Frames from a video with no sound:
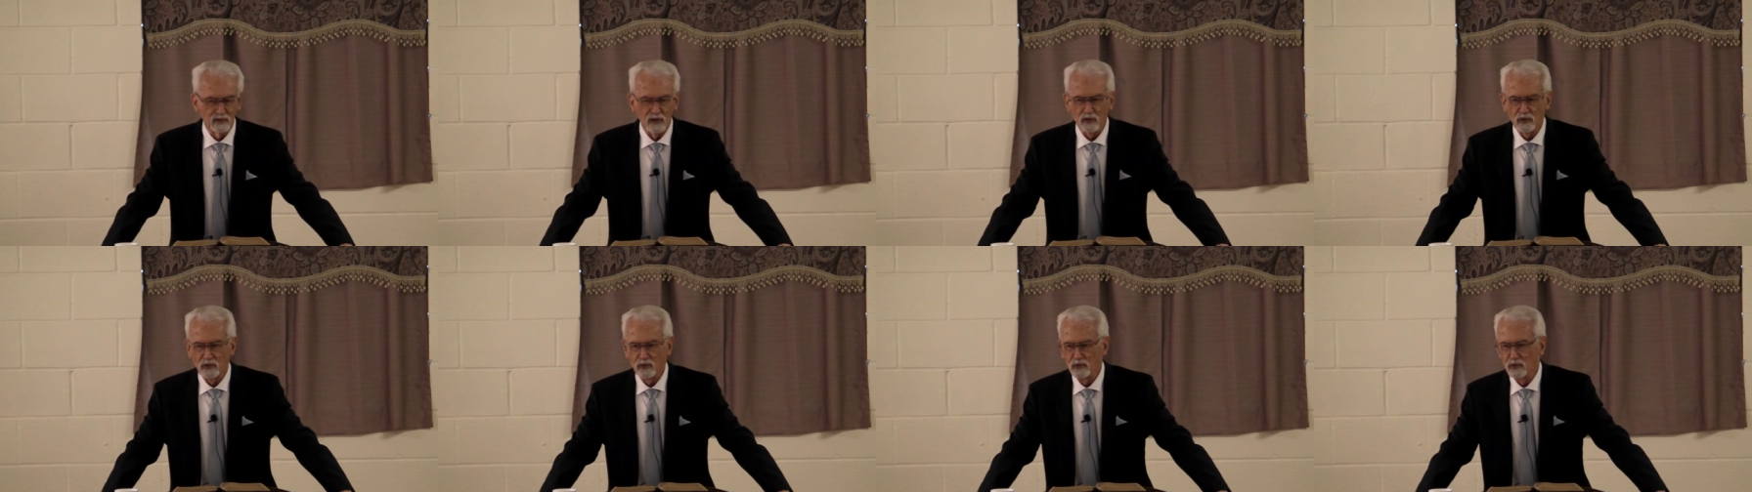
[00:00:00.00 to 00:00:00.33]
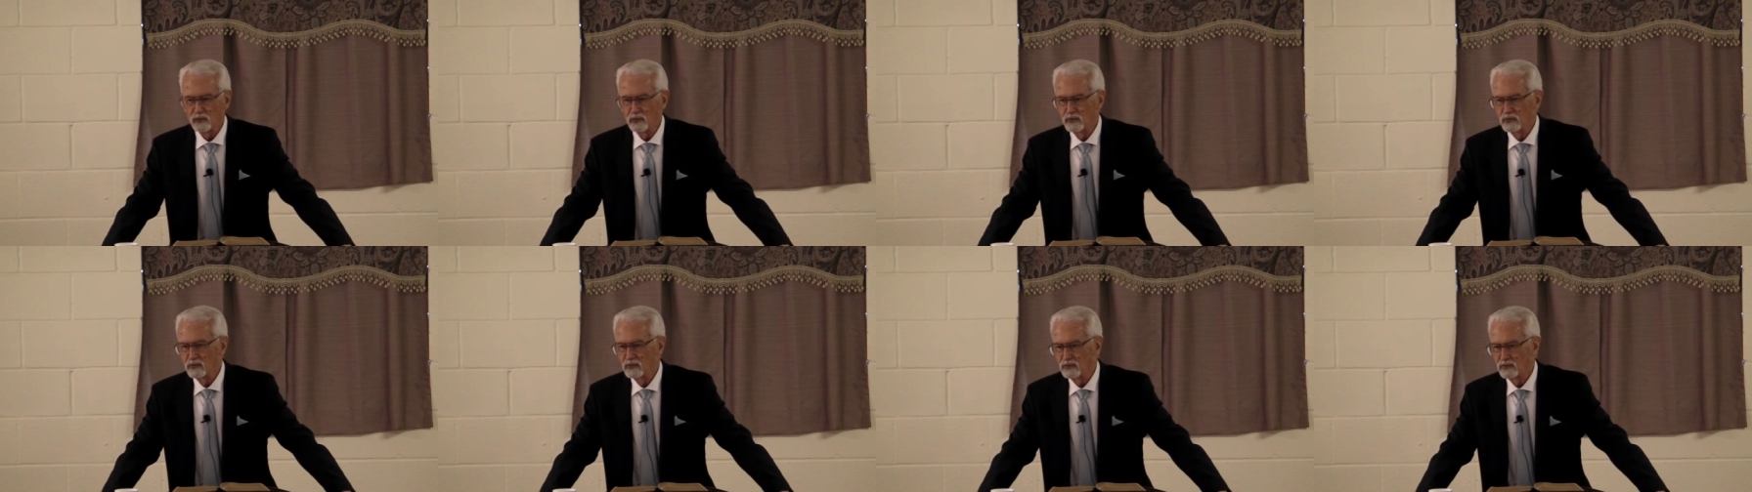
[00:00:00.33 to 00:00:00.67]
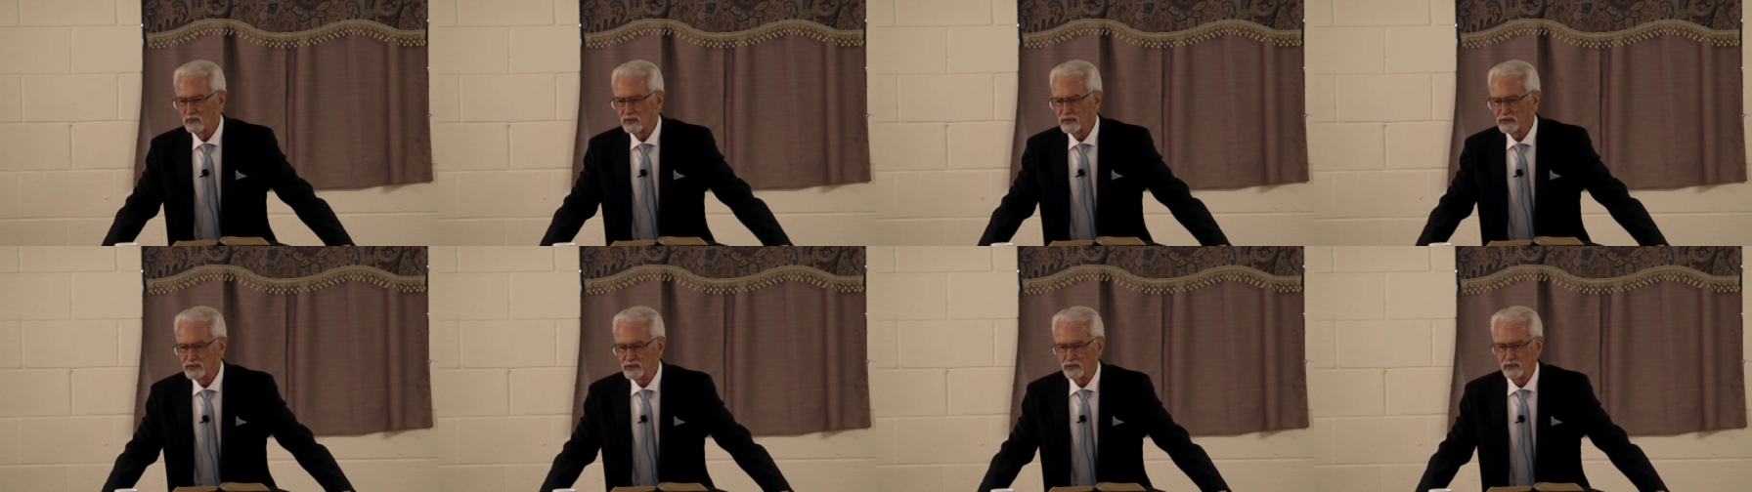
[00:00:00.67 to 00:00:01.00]
no
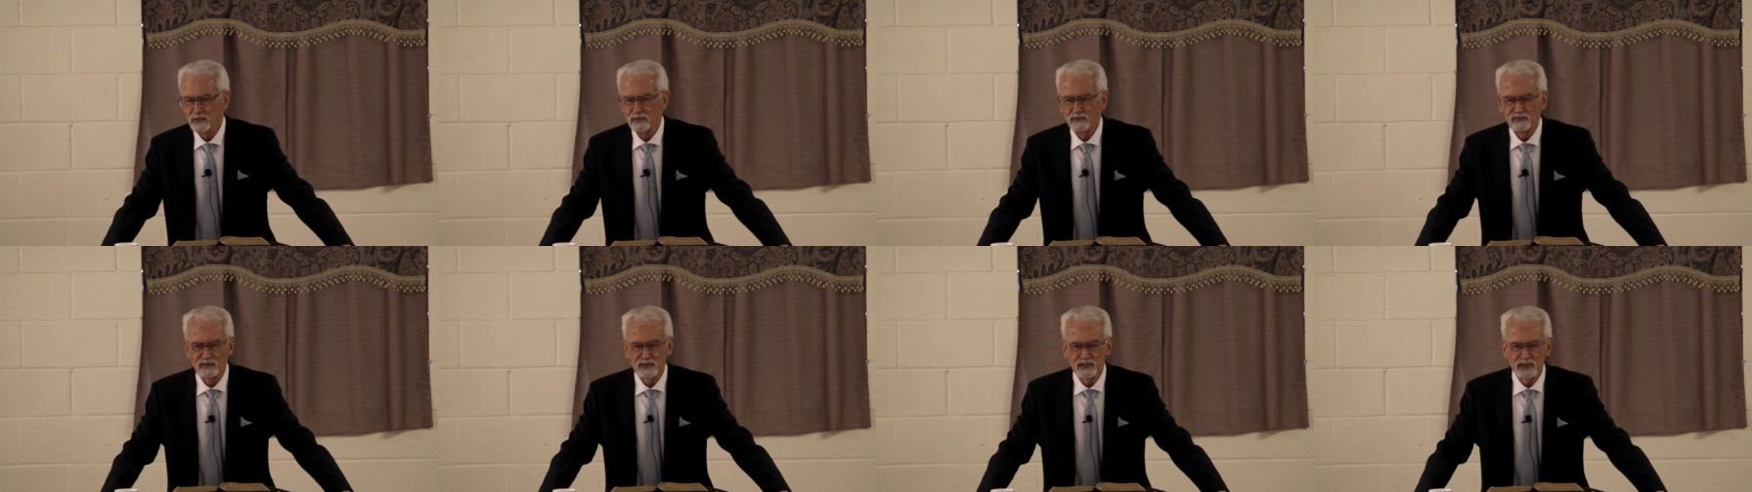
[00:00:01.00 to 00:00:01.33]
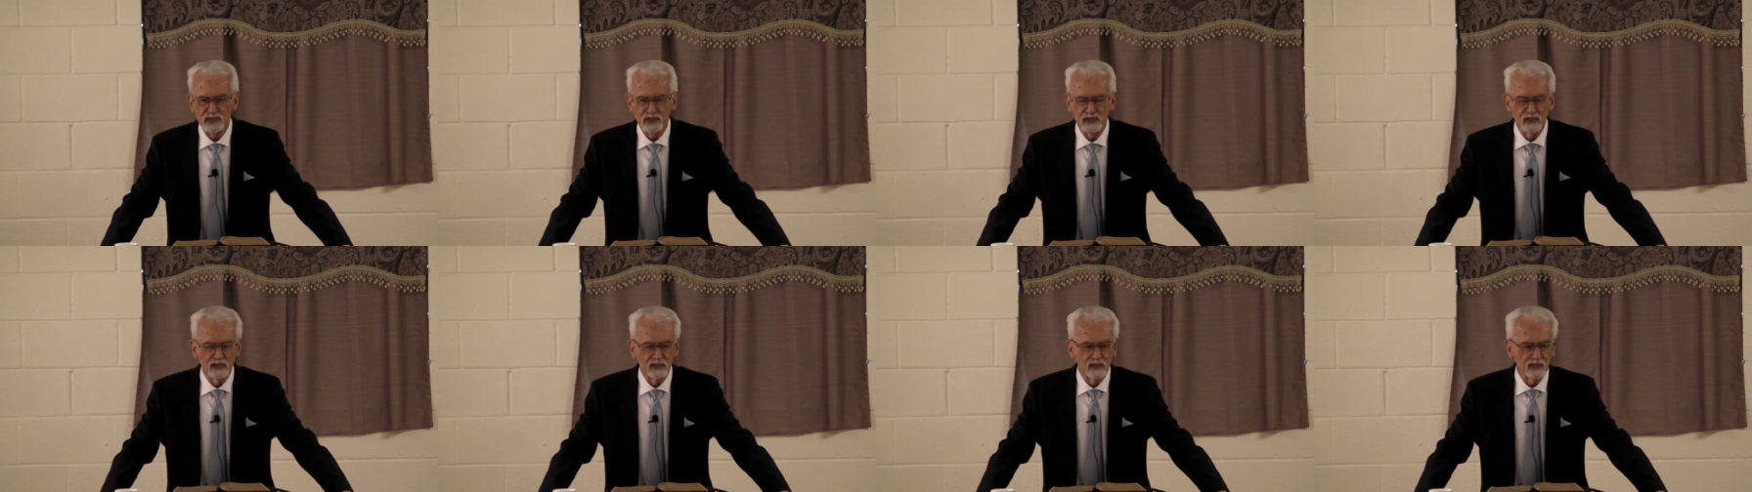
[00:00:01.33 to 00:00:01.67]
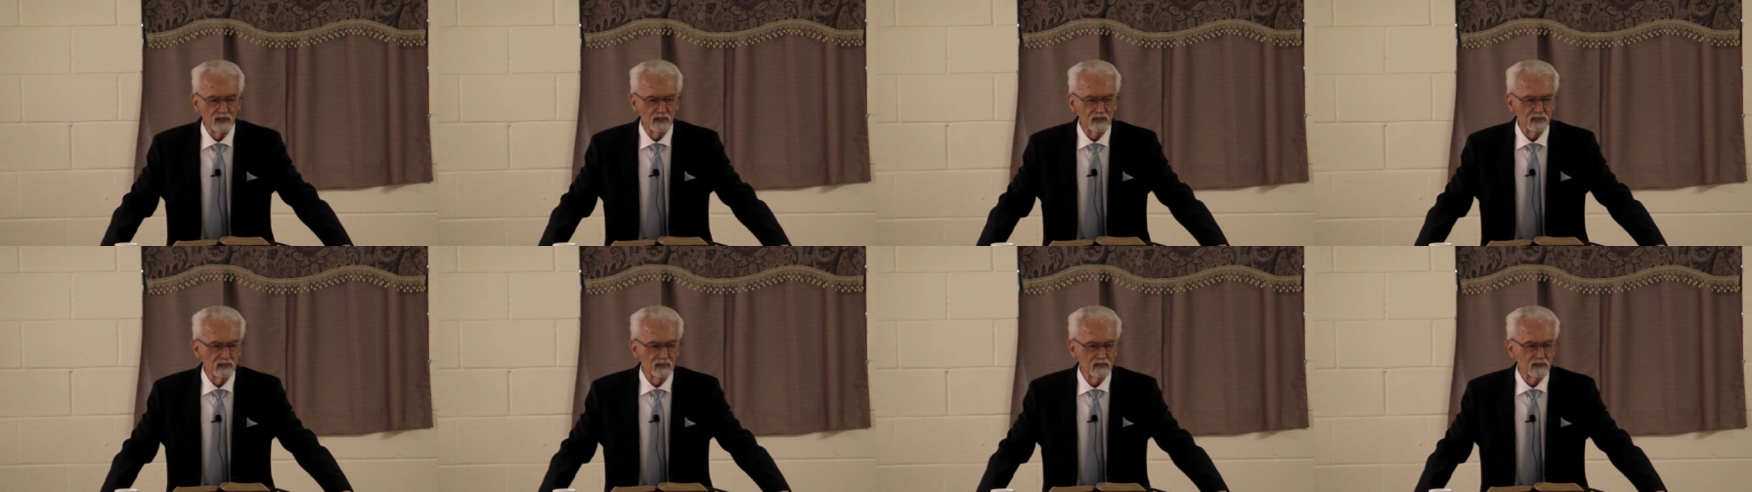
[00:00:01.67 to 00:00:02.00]
restroom
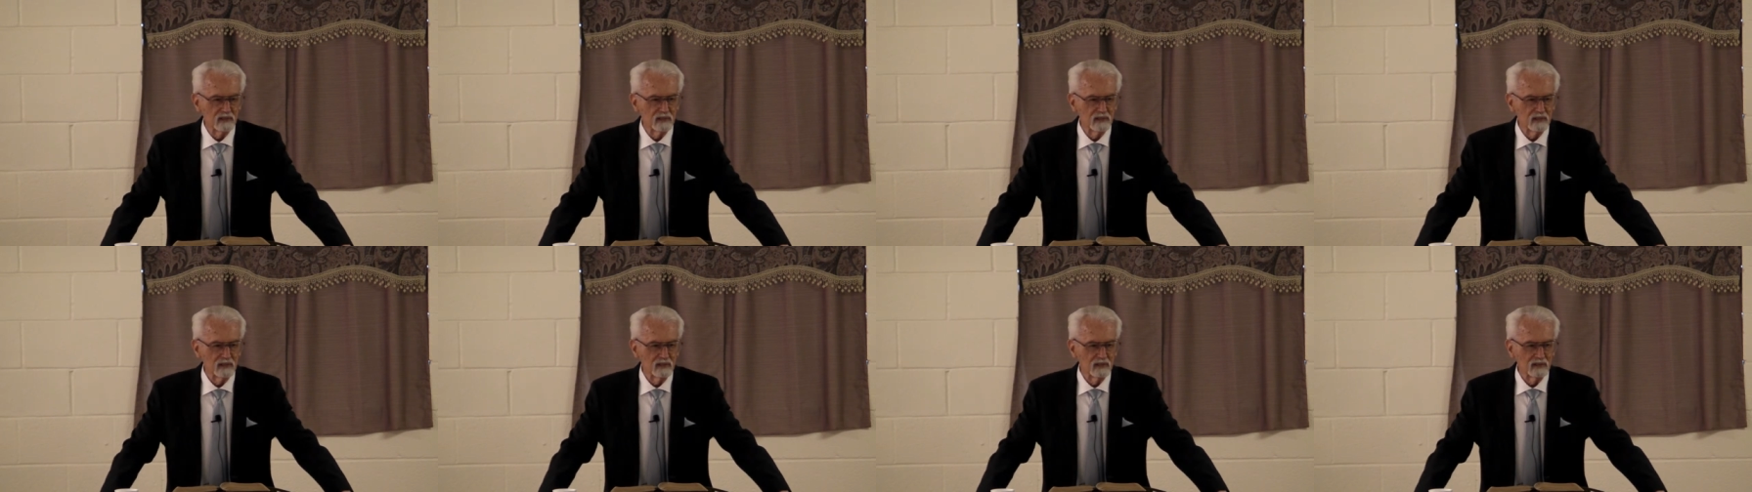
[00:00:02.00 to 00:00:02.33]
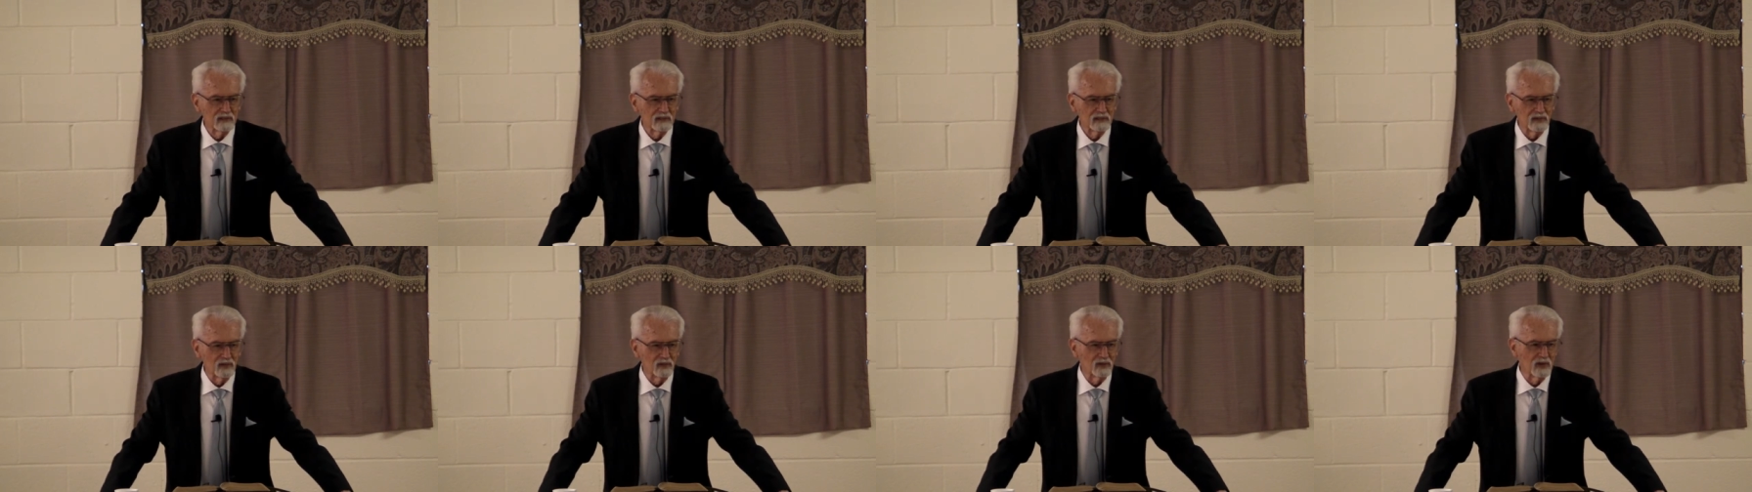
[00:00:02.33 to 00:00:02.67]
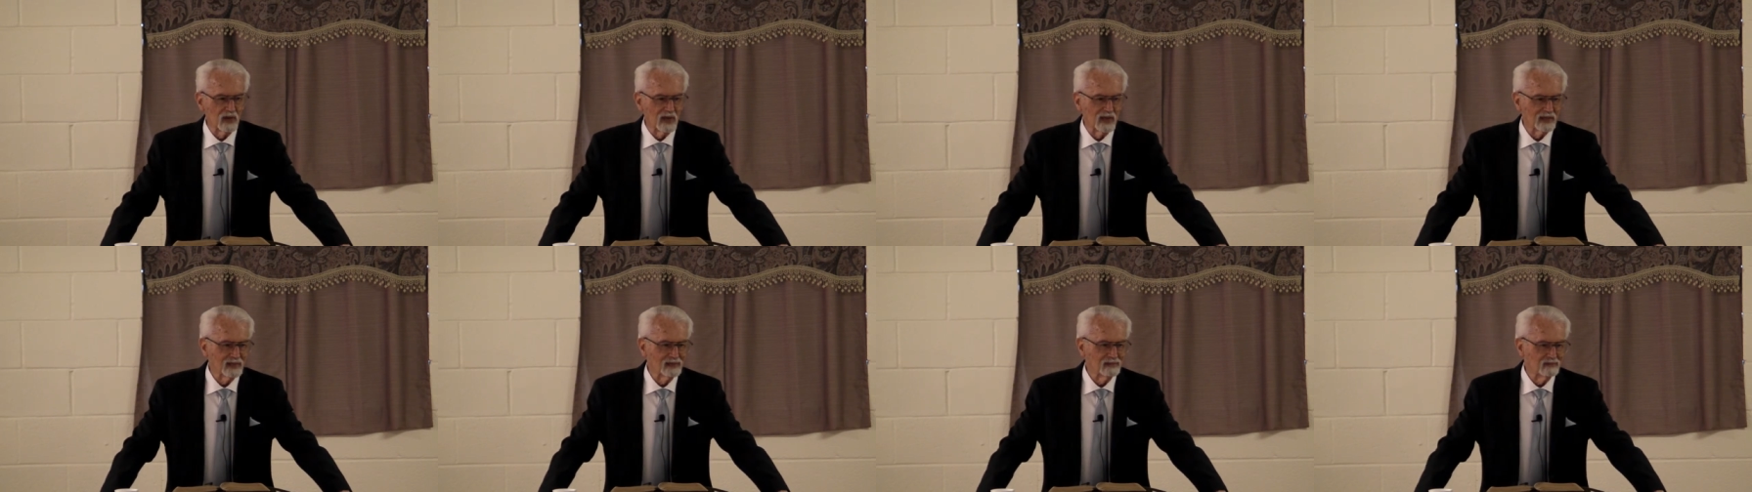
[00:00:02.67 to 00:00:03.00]
facilities, no
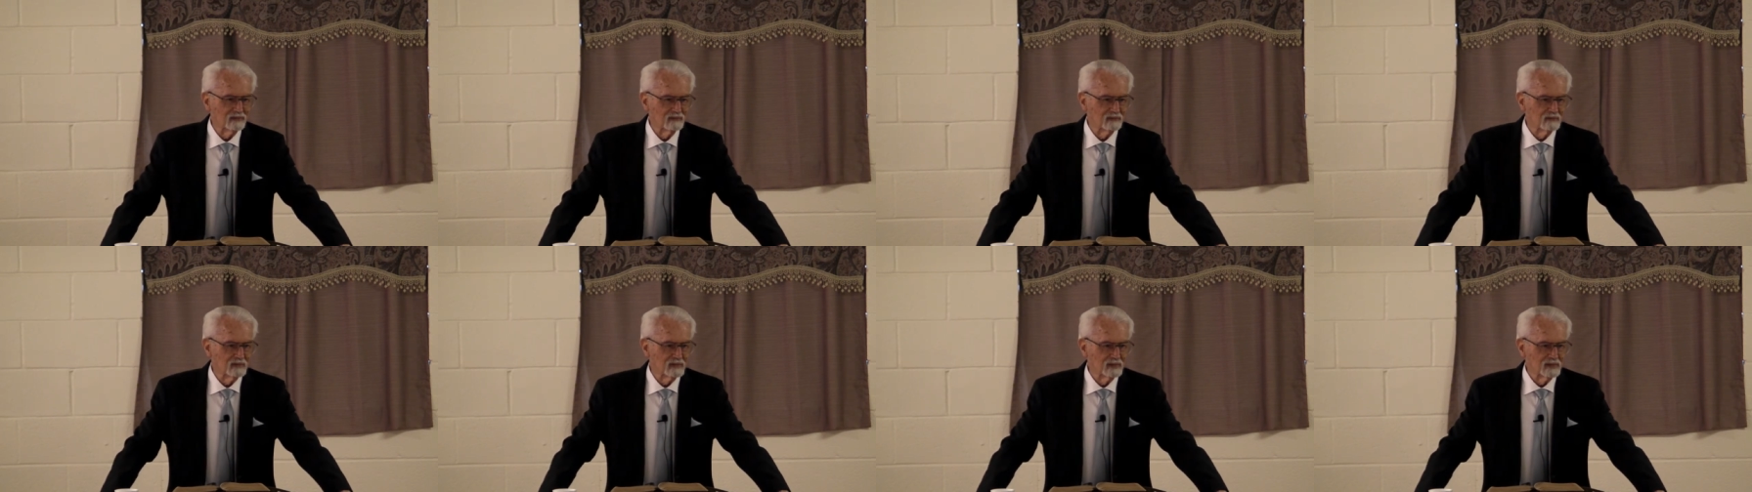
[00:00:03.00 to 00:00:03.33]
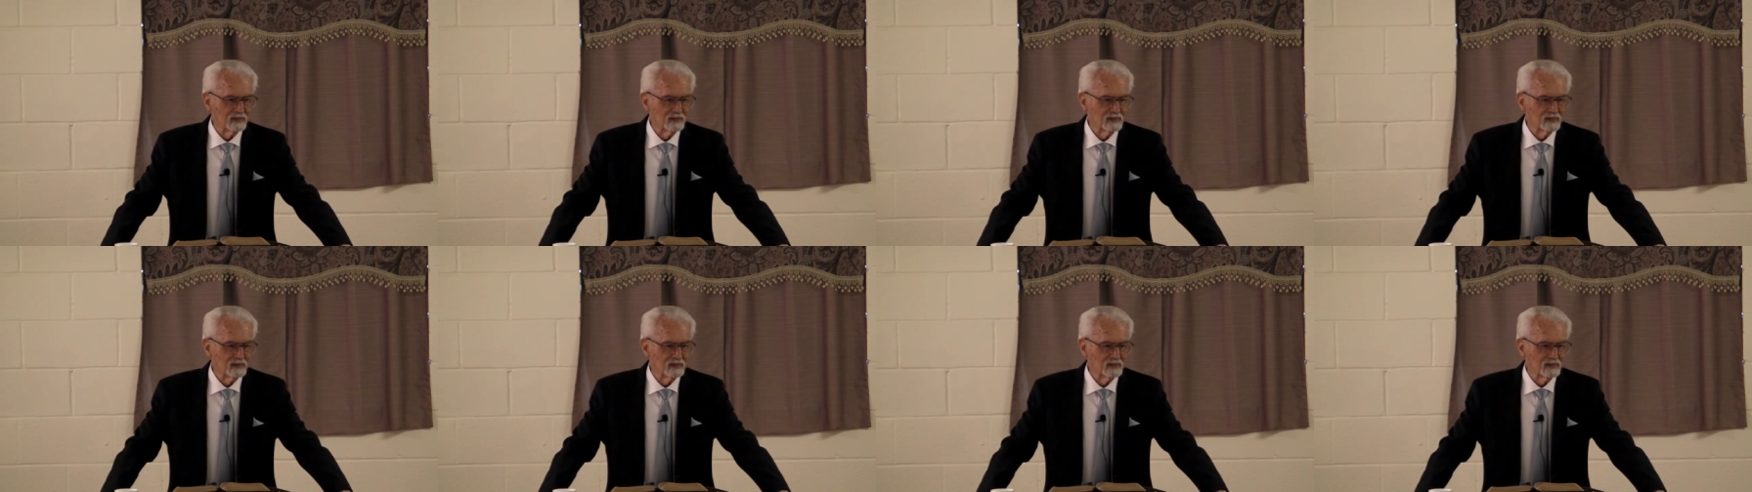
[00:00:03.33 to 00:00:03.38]
light,